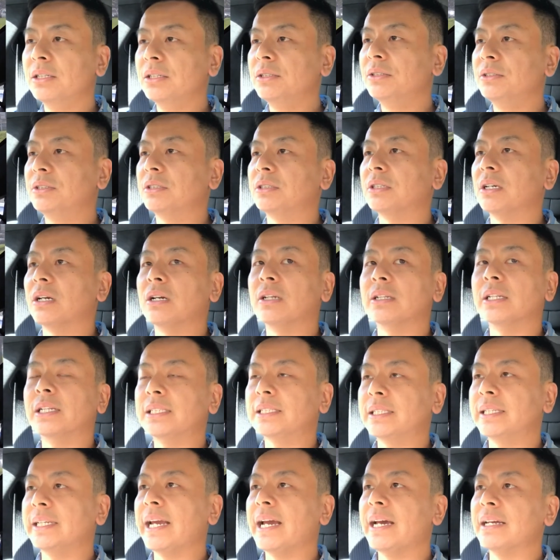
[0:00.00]
So let's
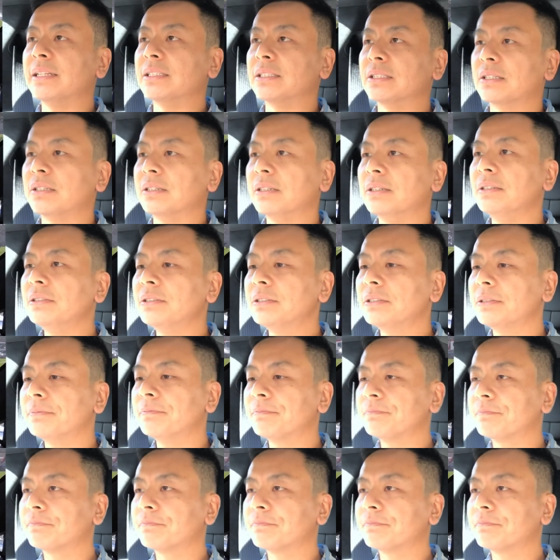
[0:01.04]
see how this goes.